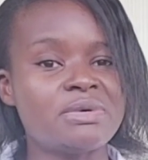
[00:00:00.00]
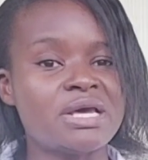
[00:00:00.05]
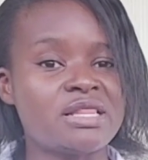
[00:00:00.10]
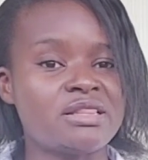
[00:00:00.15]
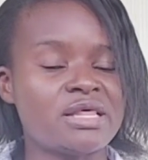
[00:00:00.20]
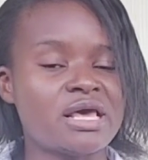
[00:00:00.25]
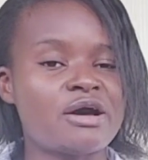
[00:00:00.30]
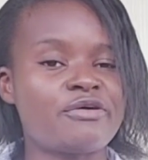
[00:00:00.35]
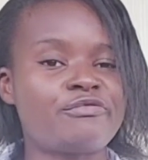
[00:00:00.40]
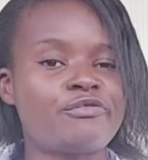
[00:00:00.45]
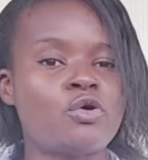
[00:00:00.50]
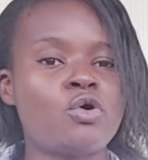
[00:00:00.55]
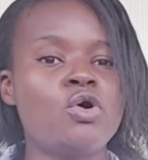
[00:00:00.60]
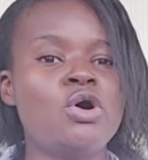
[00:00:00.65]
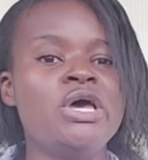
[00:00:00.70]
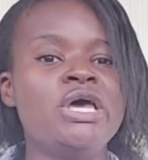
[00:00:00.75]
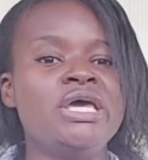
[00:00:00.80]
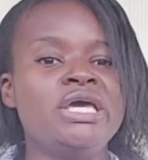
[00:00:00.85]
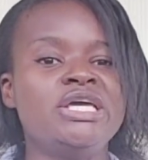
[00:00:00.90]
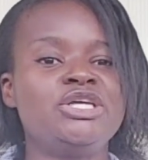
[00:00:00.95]
and therefore
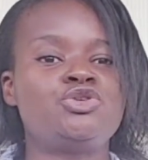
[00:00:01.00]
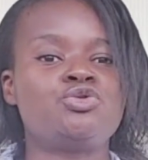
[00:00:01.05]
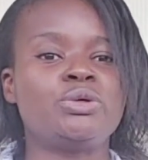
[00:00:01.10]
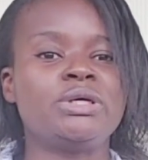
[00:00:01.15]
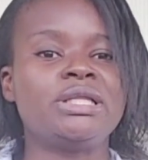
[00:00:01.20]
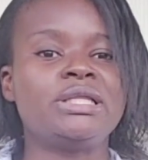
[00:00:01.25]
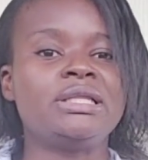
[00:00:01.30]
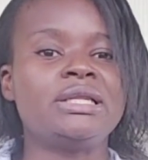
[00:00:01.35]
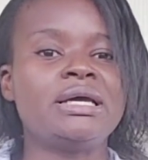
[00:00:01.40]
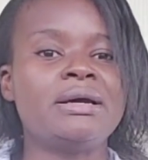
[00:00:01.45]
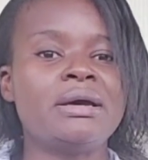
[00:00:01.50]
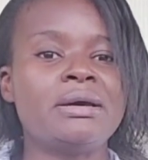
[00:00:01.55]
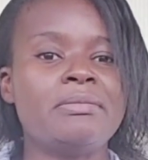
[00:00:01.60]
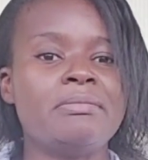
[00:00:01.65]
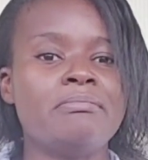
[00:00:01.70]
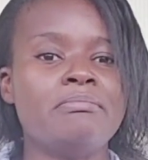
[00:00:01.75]
it will